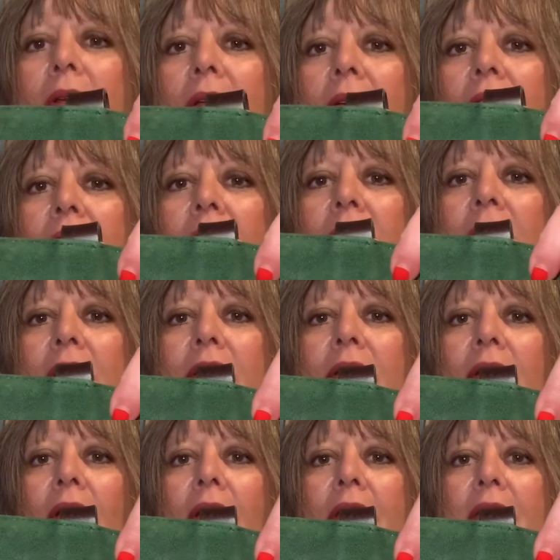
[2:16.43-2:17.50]

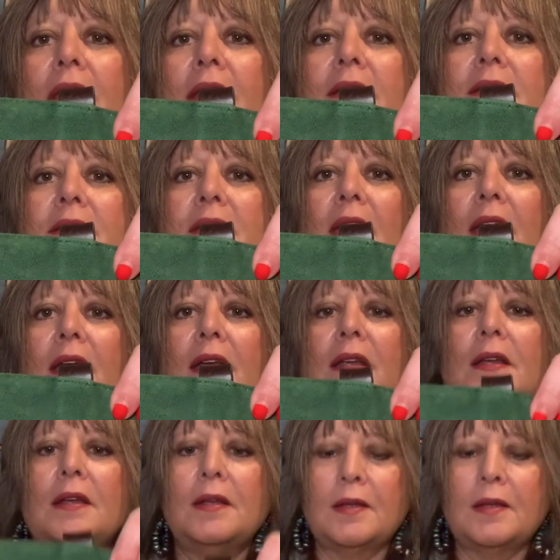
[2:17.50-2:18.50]
lettering on the inside.